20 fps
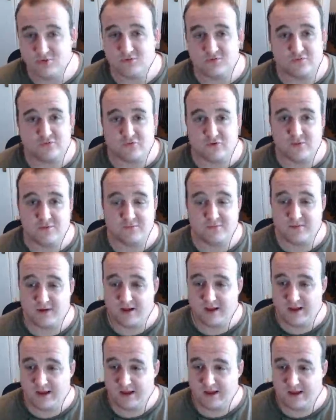from
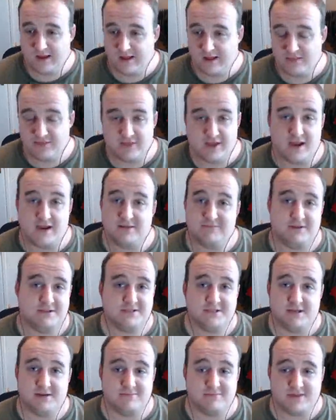the enemy
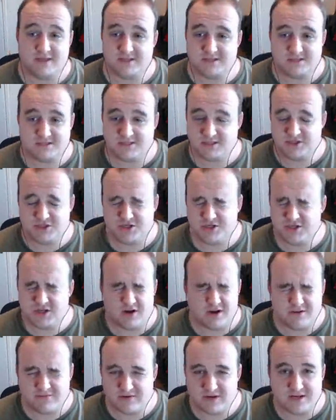team. You
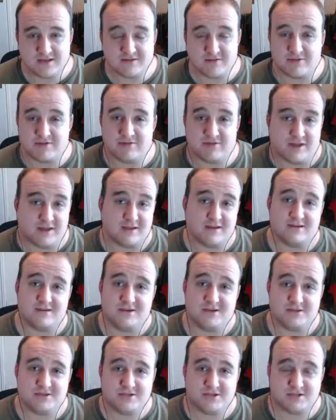don't even need to think.
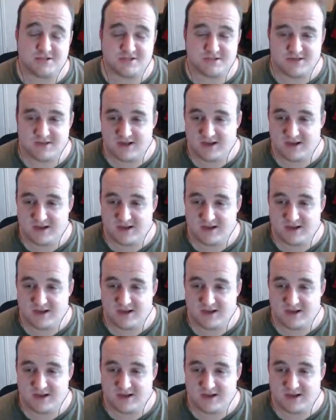You just...